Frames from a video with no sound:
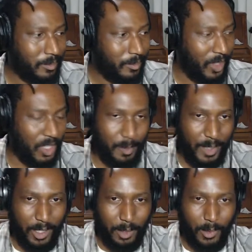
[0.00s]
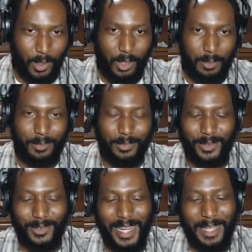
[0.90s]
the spirit world,
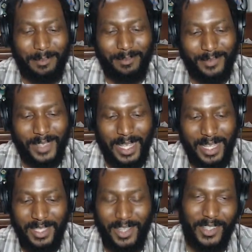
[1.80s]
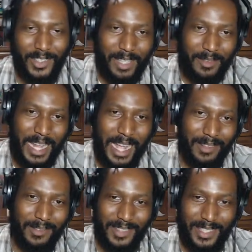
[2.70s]
right? So you're leaving
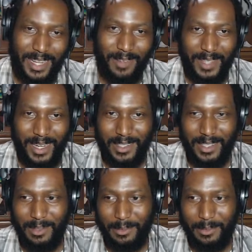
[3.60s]
out stuff there too.